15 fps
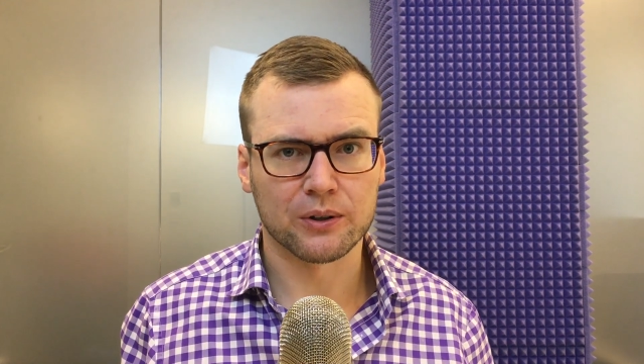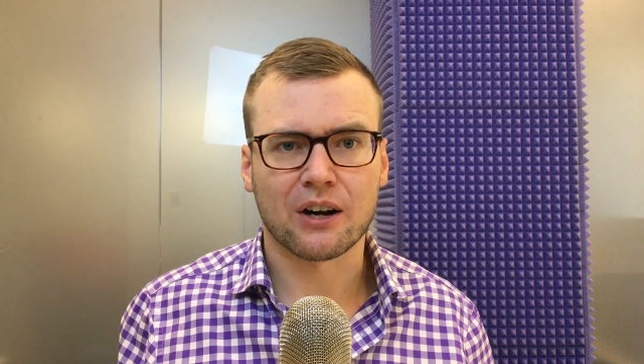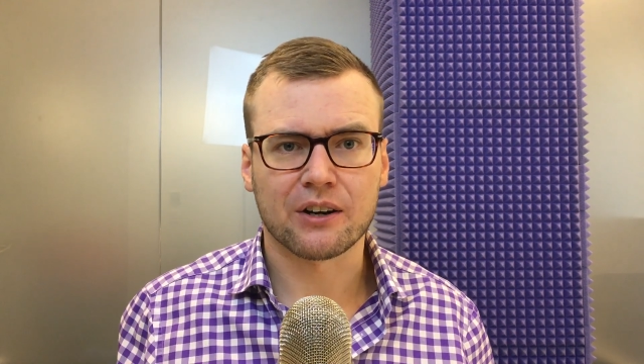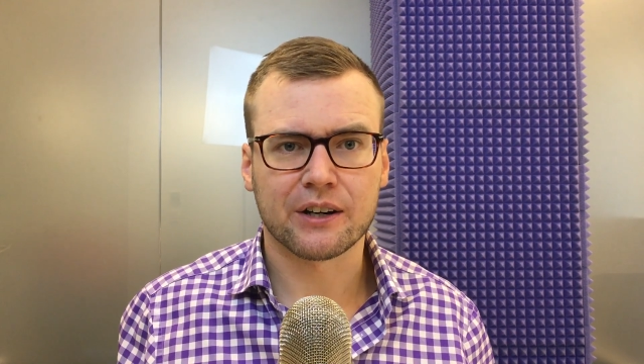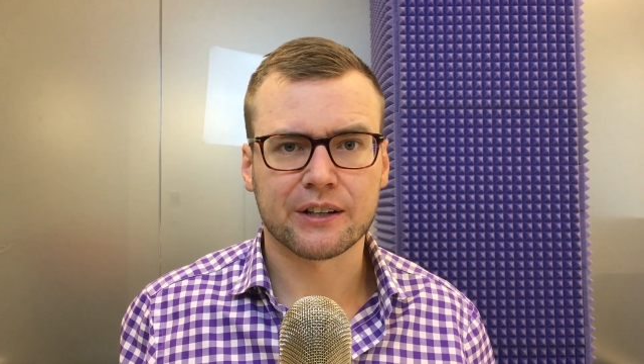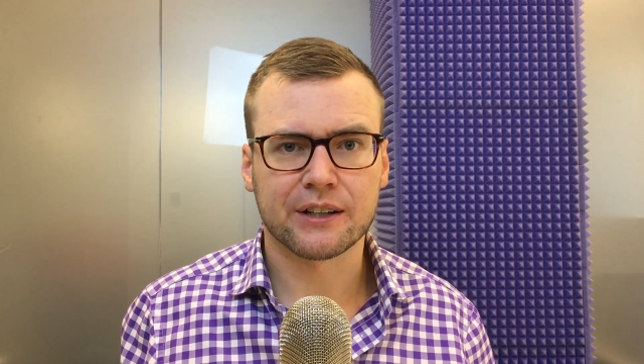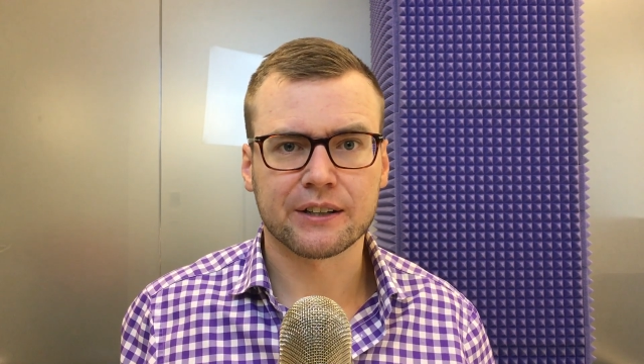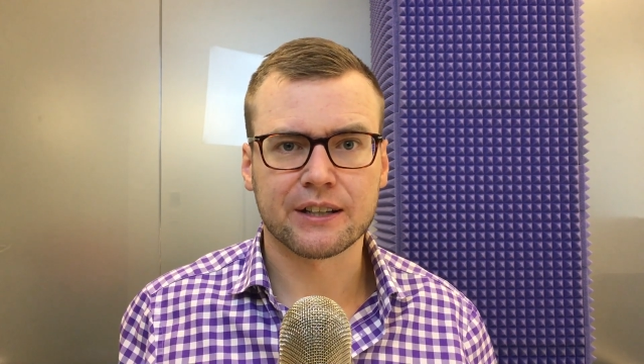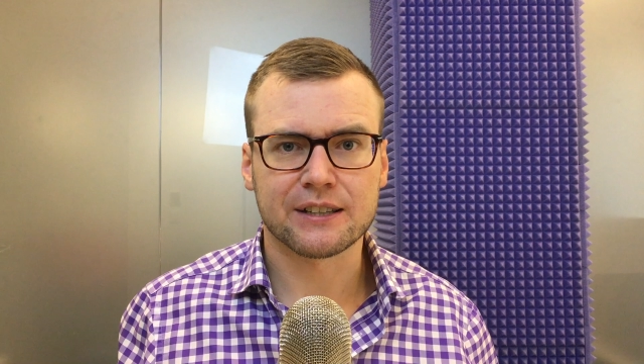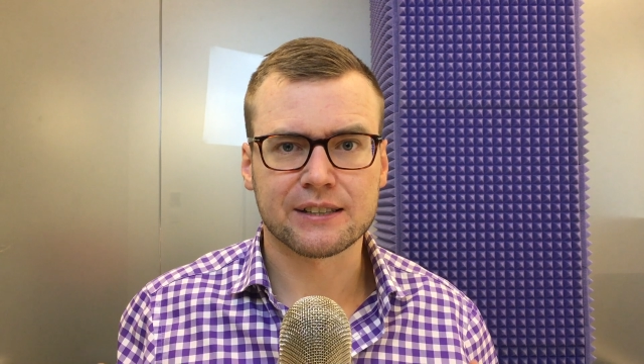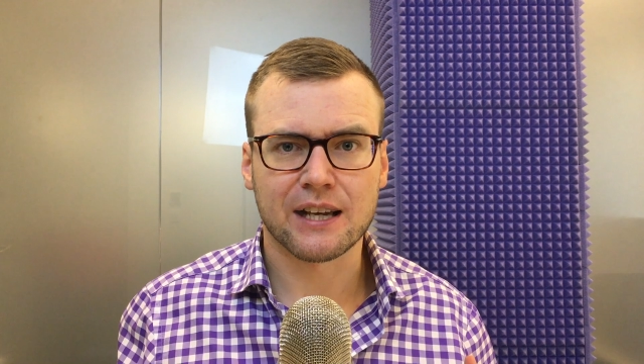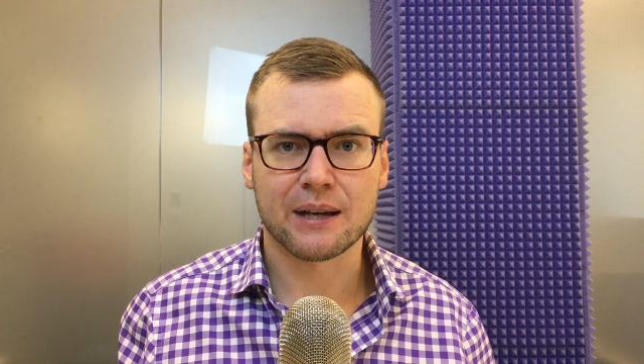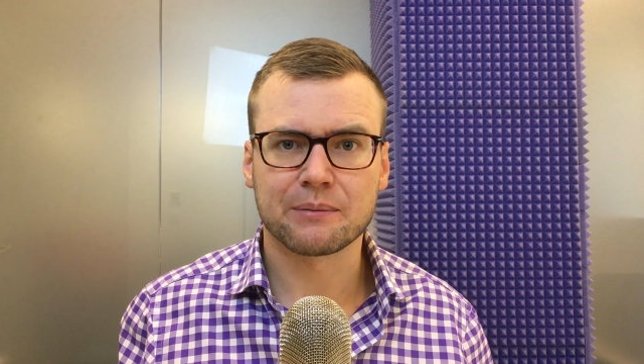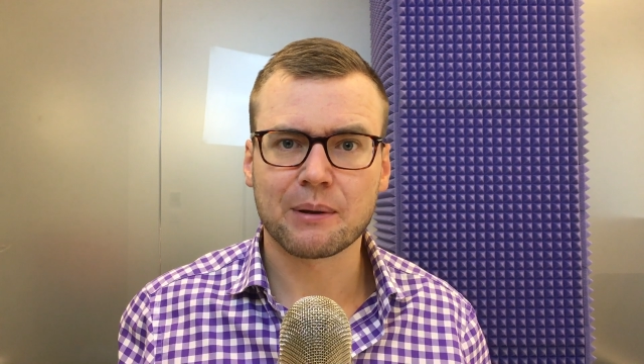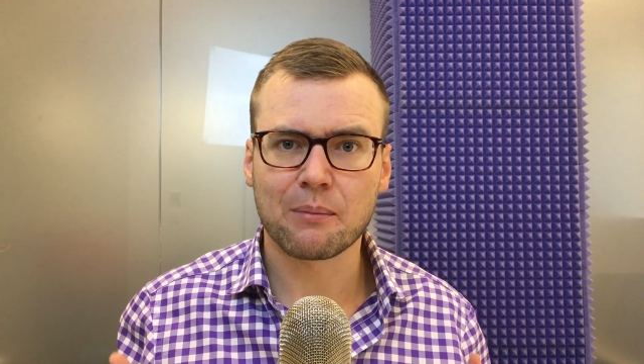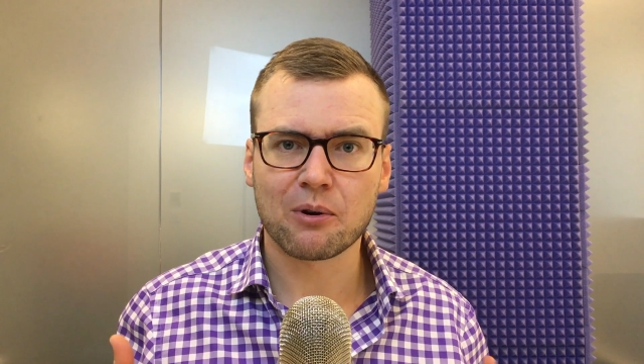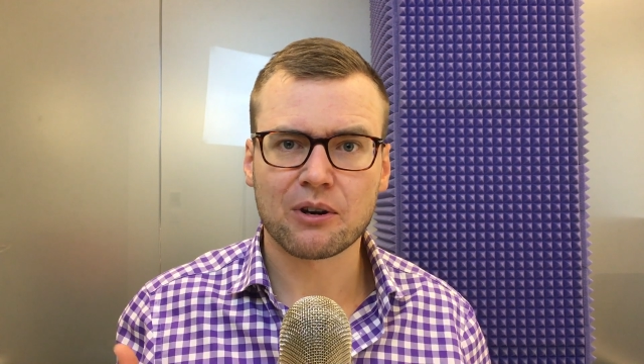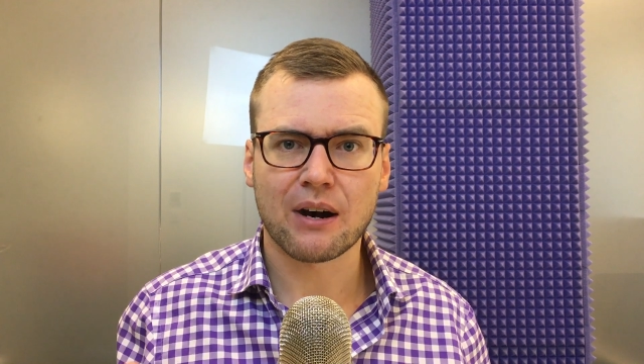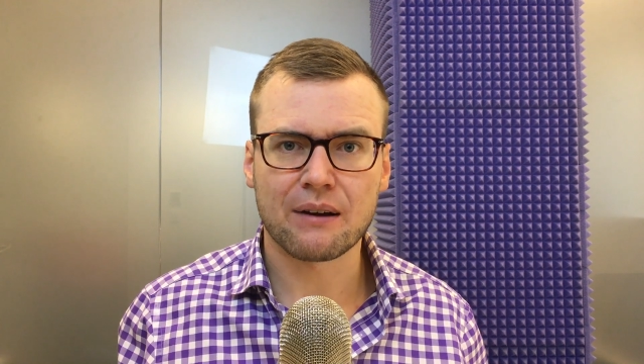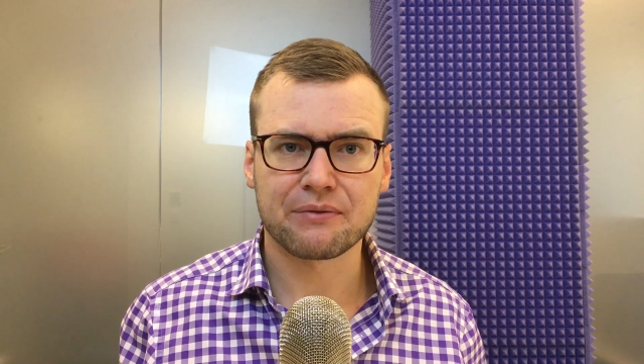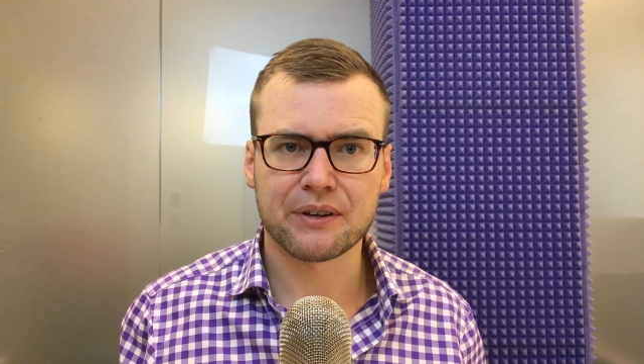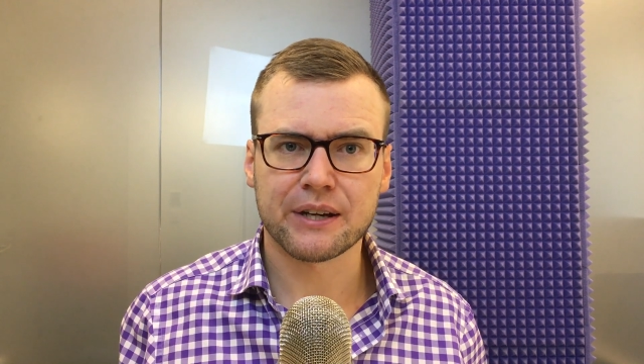targeting the same
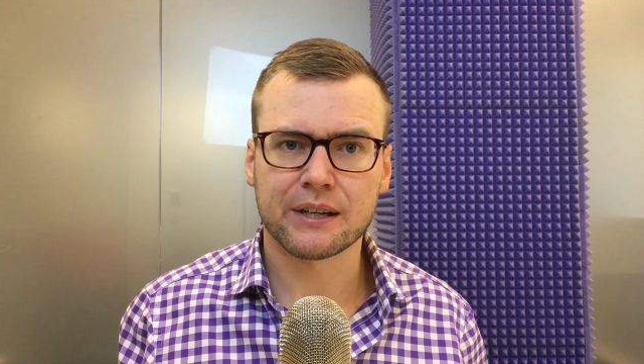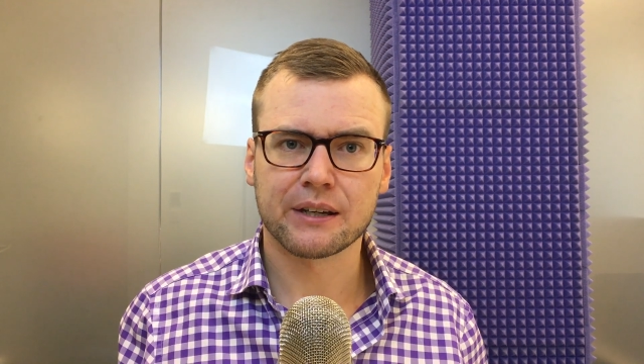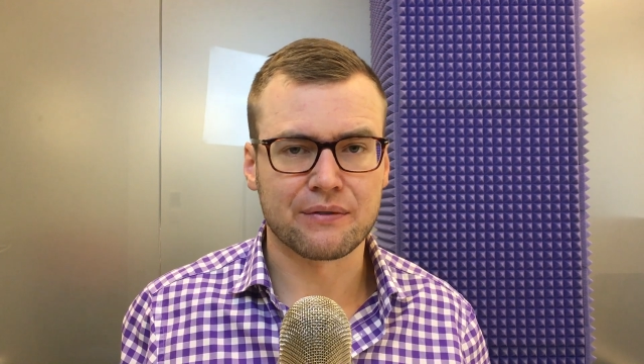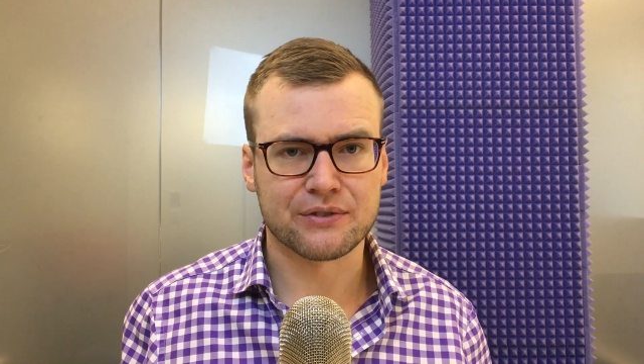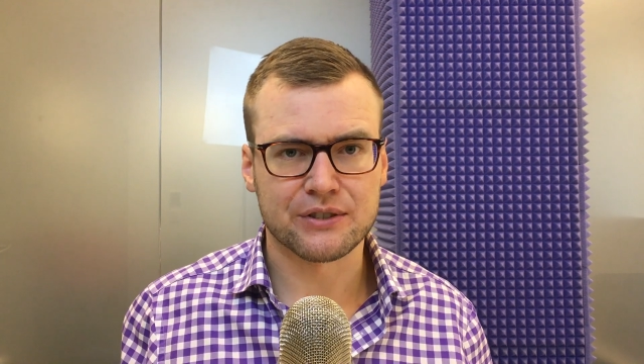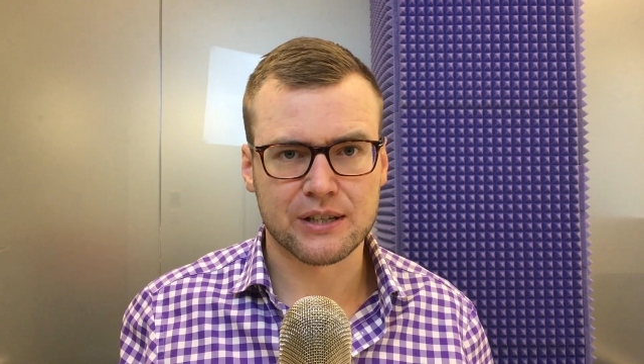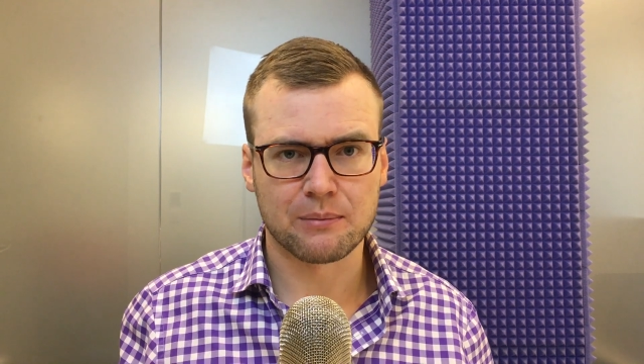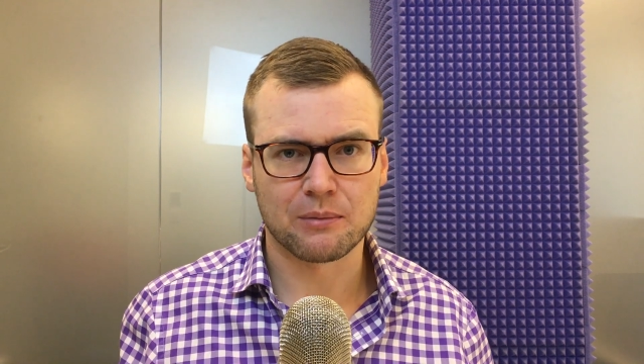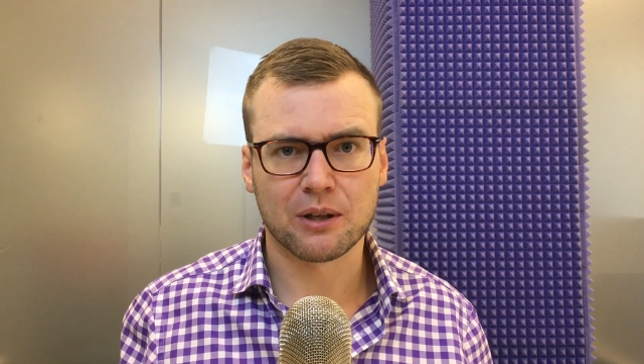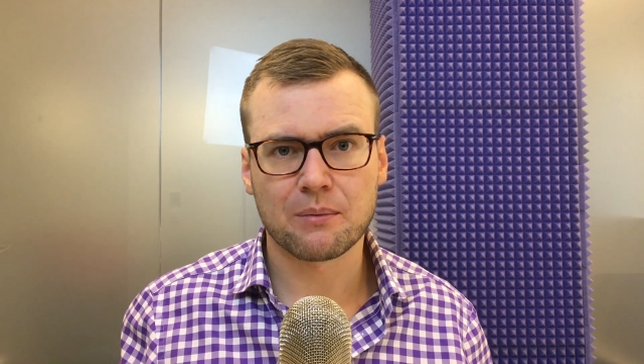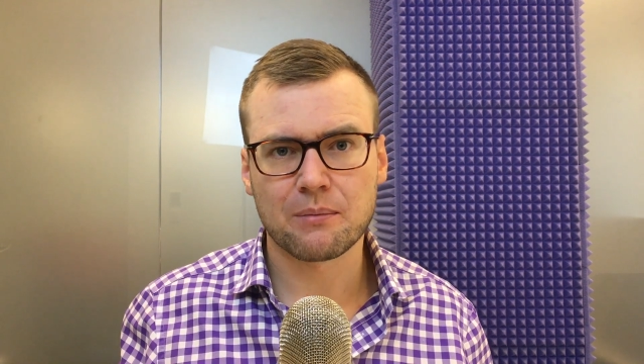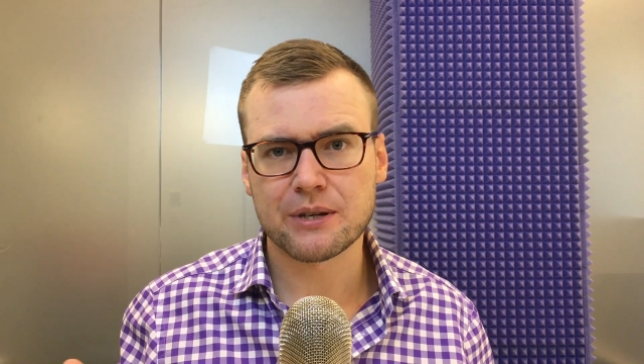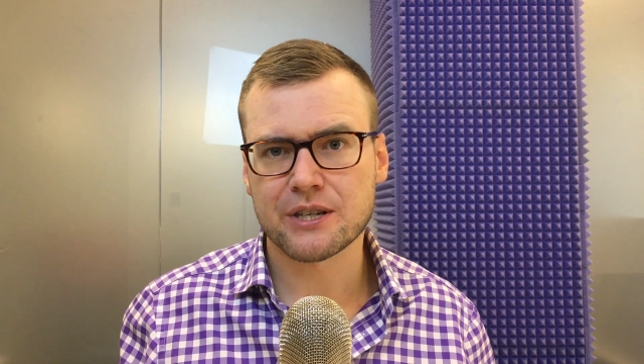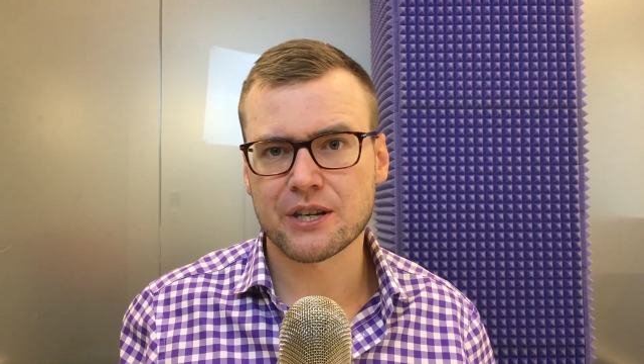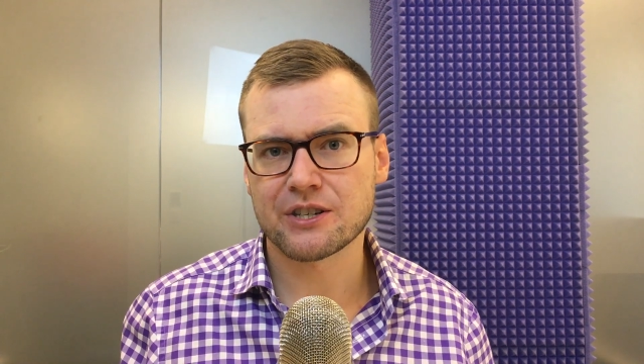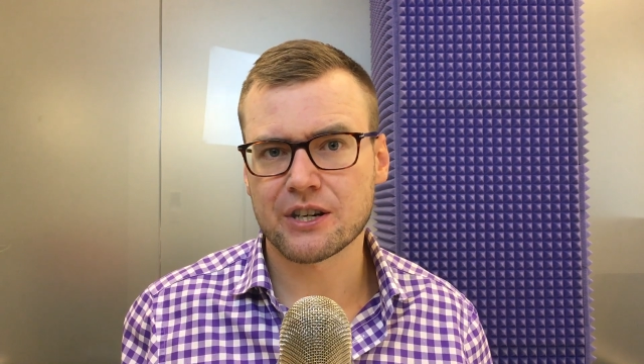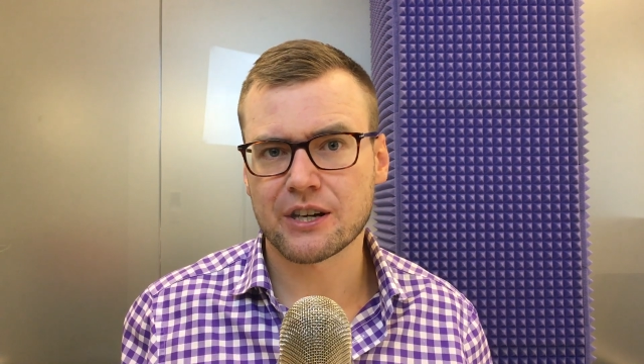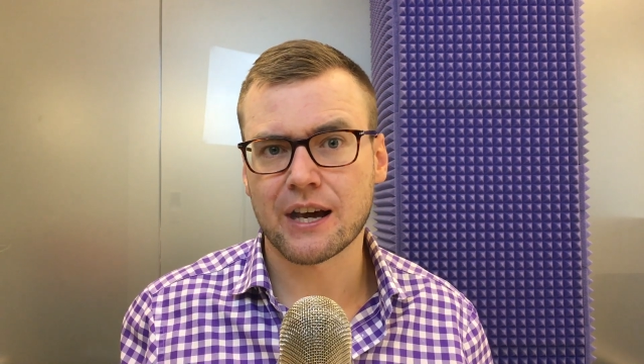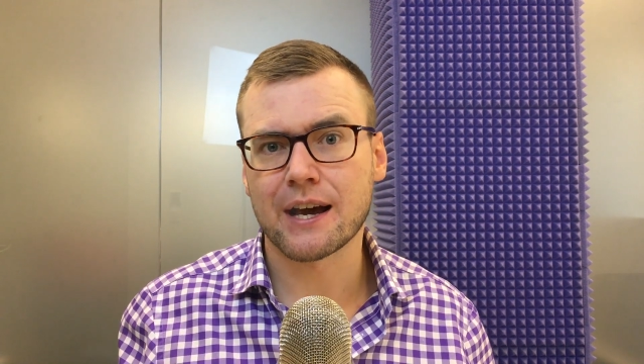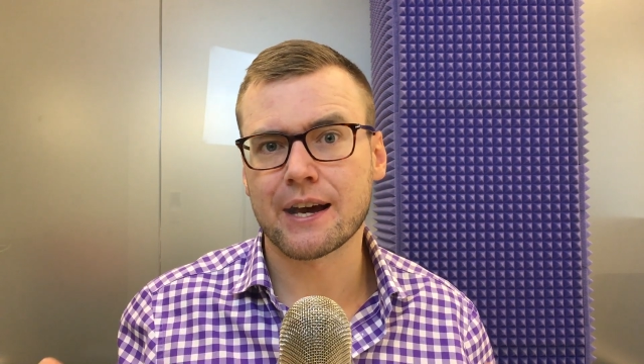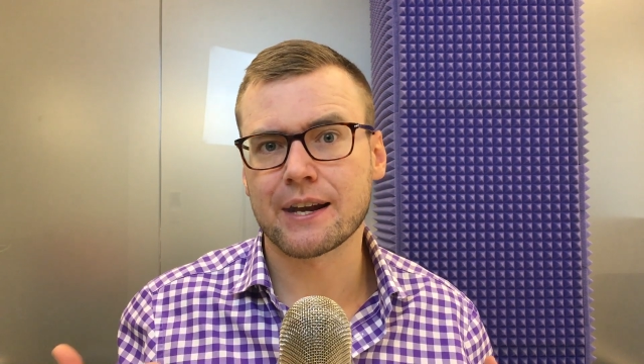demographic with similar messaging